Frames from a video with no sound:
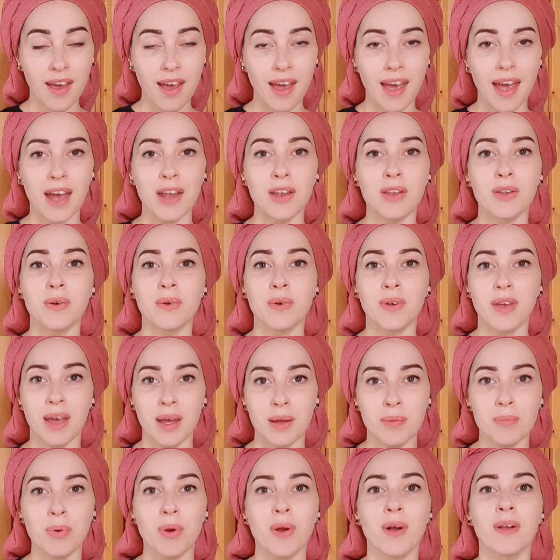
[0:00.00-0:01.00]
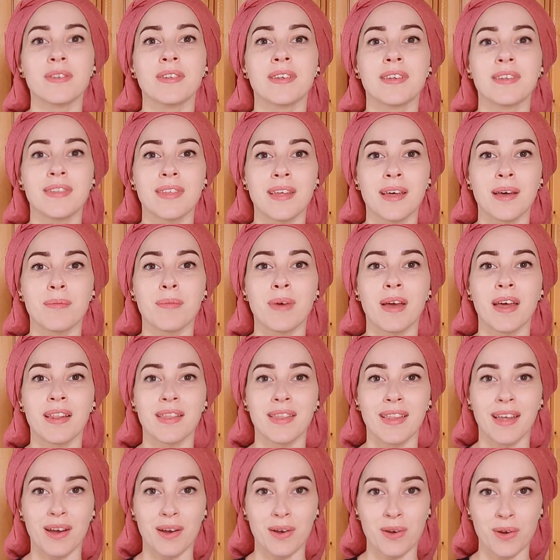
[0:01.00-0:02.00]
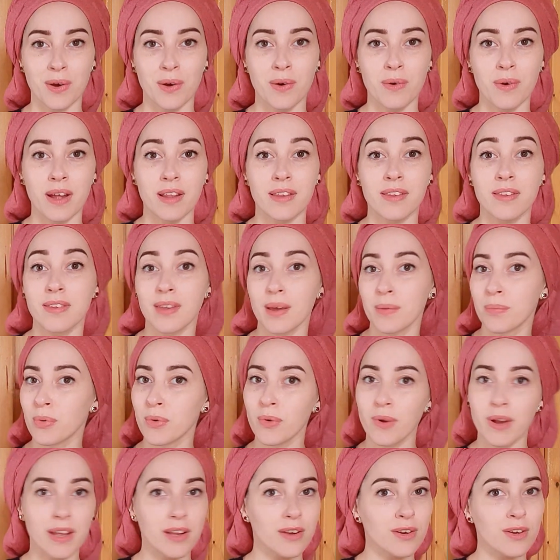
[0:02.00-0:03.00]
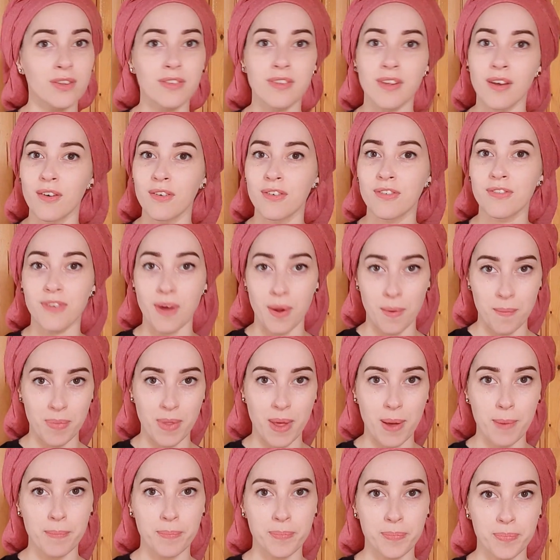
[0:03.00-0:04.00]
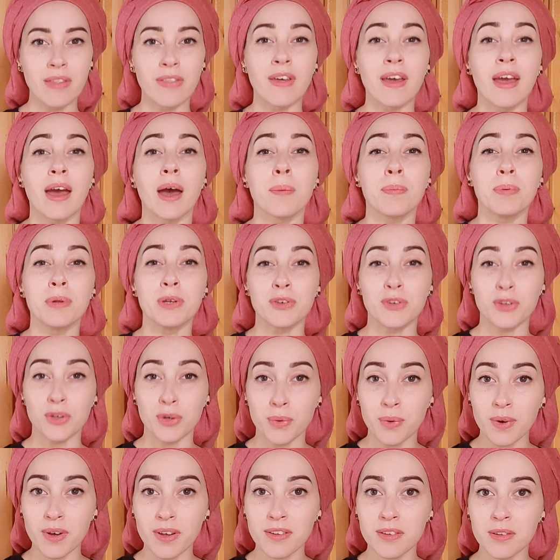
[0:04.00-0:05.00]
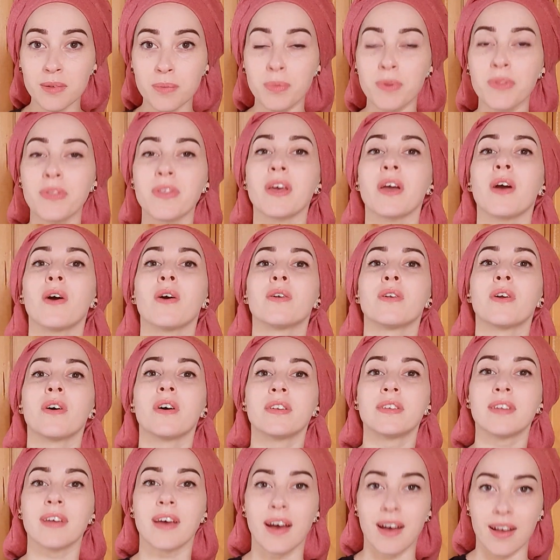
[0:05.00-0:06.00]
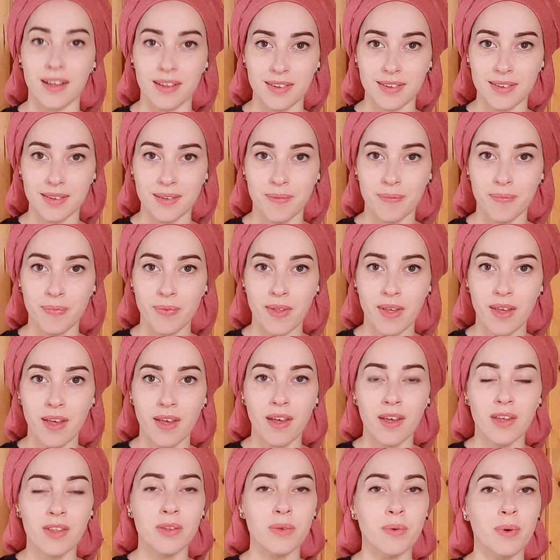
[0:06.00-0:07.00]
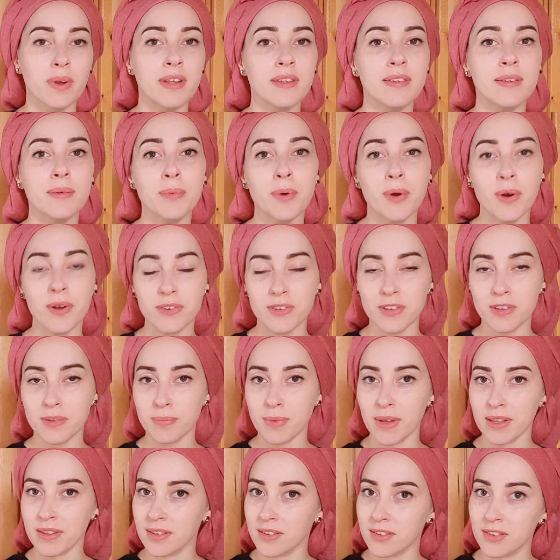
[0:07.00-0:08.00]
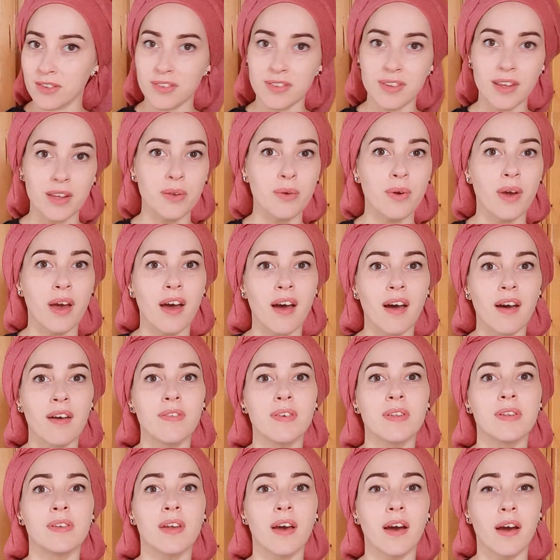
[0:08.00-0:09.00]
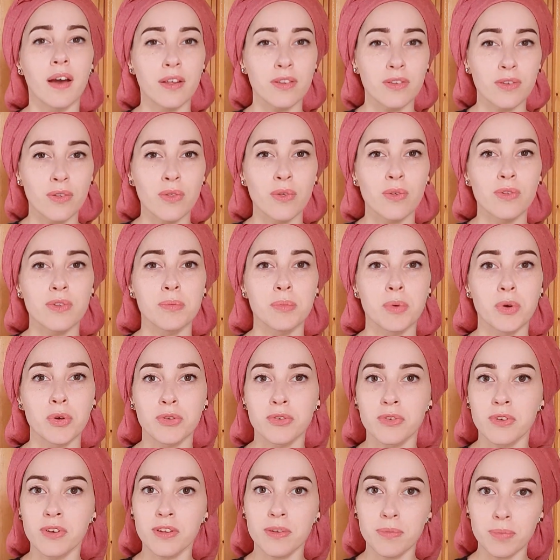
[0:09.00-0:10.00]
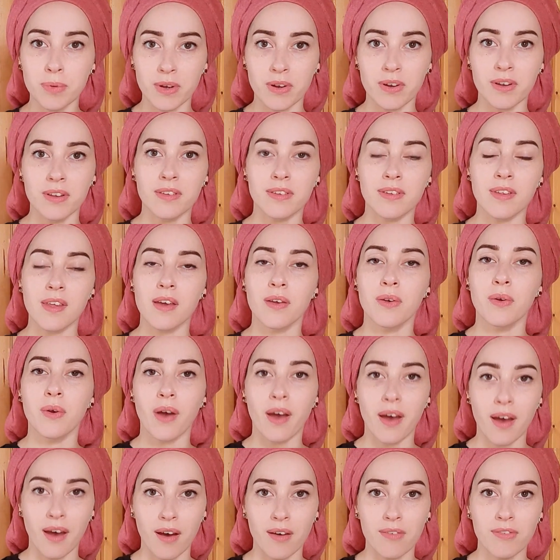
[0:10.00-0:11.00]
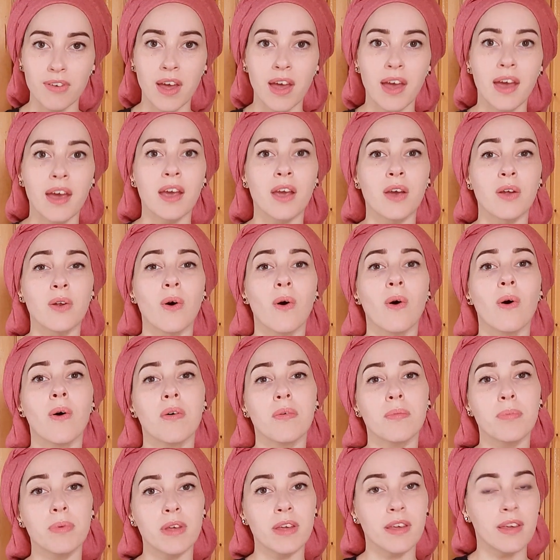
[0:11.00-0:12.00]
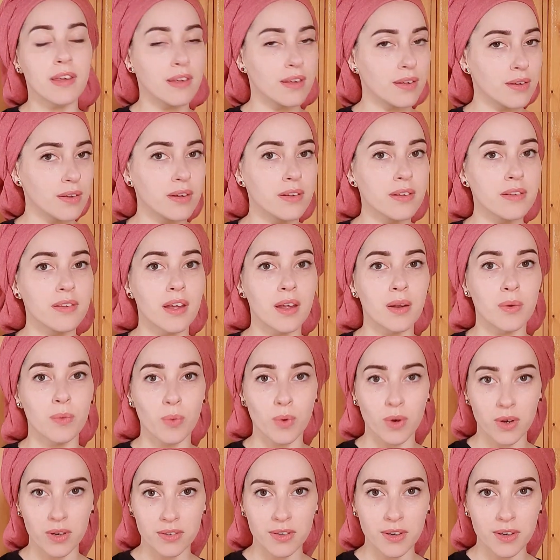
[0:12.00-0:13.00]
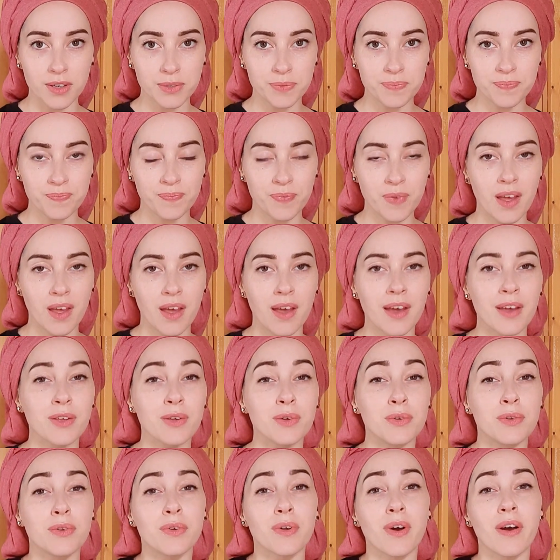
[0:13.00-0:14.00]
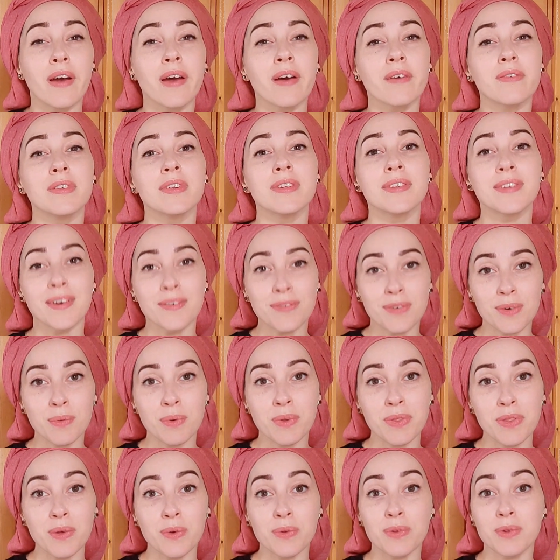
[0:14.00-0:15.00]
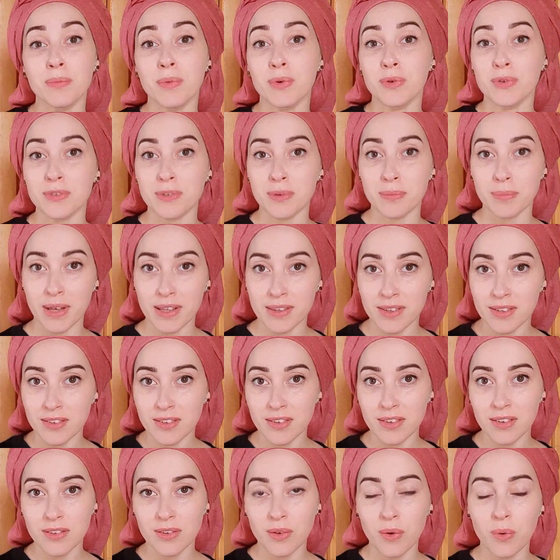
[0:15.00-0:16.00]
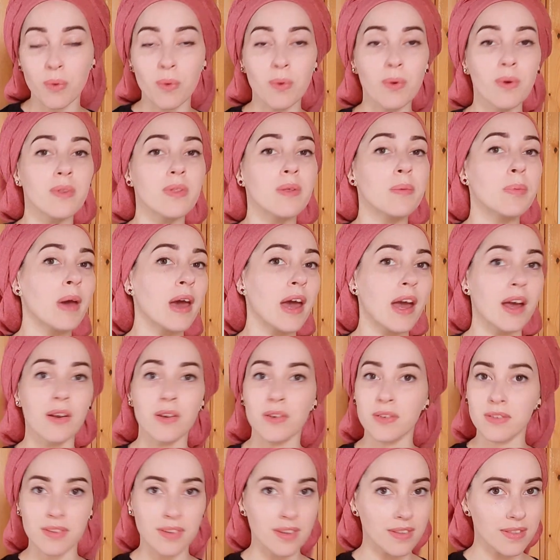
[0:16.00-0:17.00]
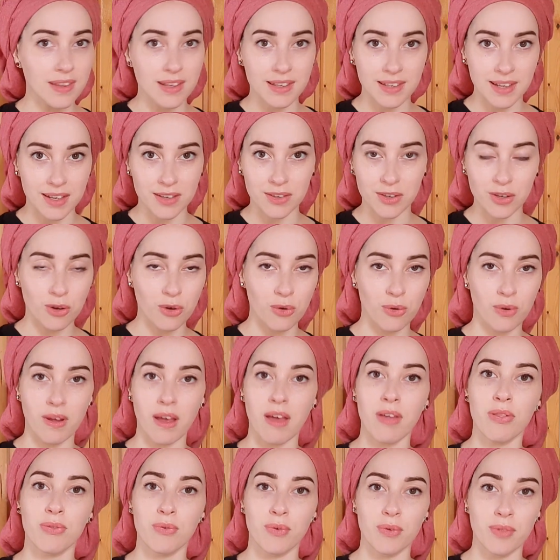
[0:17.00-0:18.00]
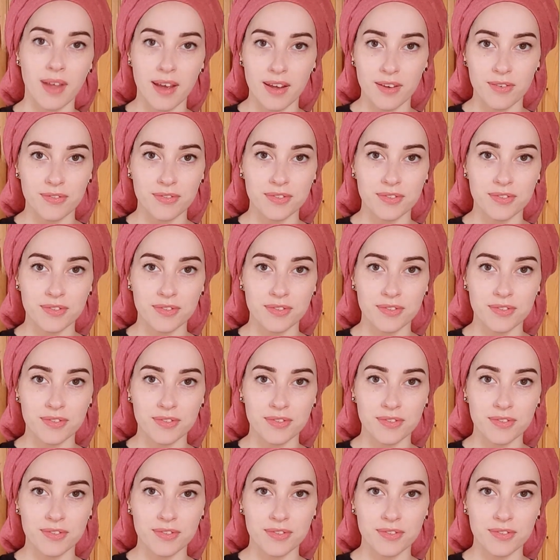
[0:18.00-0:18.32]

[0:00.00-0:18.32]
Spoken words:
and you can process them and let go and separate yourself from them. They happen to us, but they are not us. So any subconscious messages that you have and ties to those emotional experiences that you have can all be healed and worked on. You do not have to suffer with those emotional messages or the patterns that they tend to create through life.